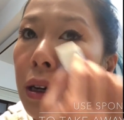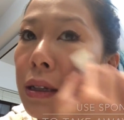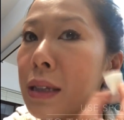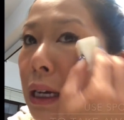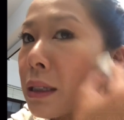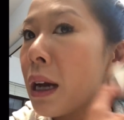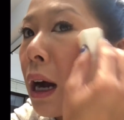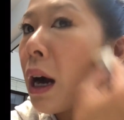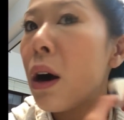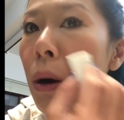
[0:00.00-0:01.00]

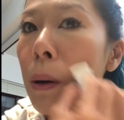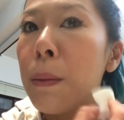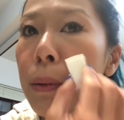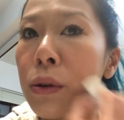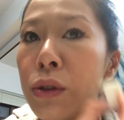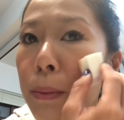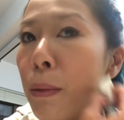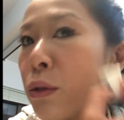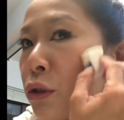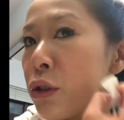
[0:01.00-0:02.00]
Sasa or
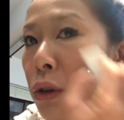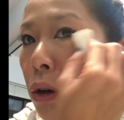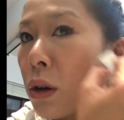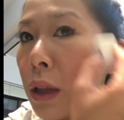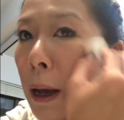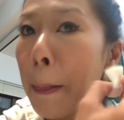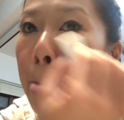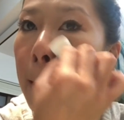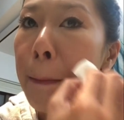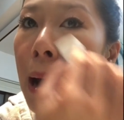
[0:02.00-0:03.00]
Bonjour, like
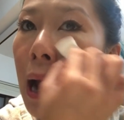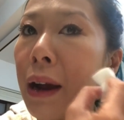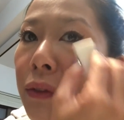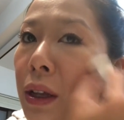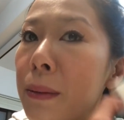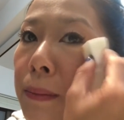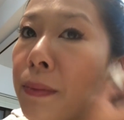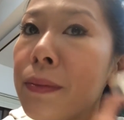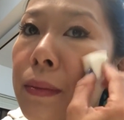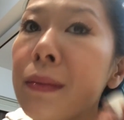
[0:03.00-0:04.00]
a pack of them.
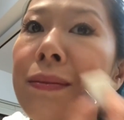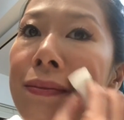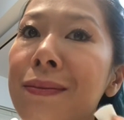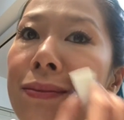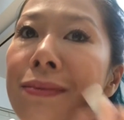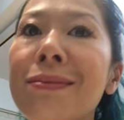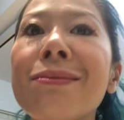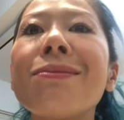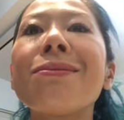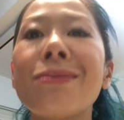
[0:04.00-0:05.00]

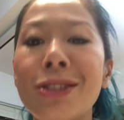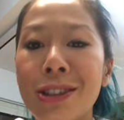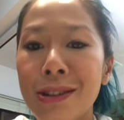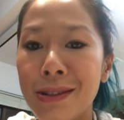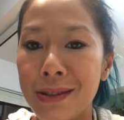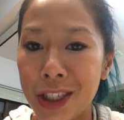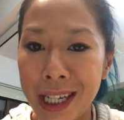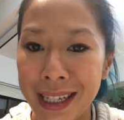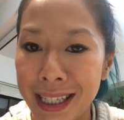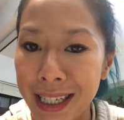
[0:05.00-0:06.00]
So
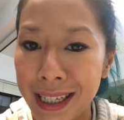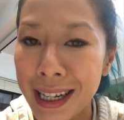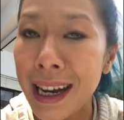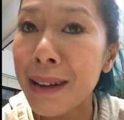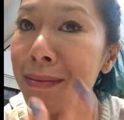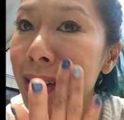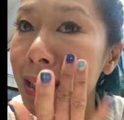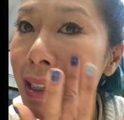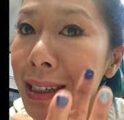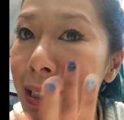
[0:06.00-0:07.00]
gently tap,
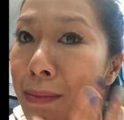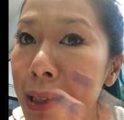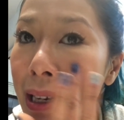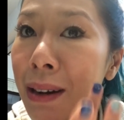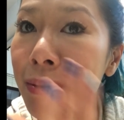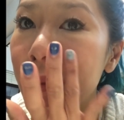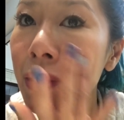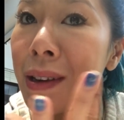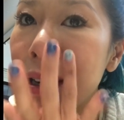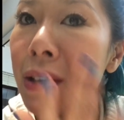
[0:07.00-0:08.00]
and then it become
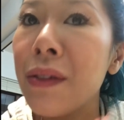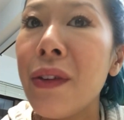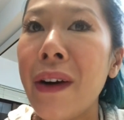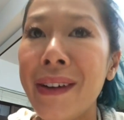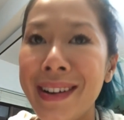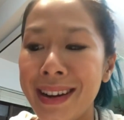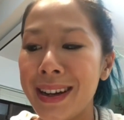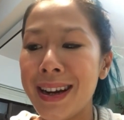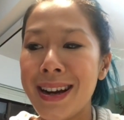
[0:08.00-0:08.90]
very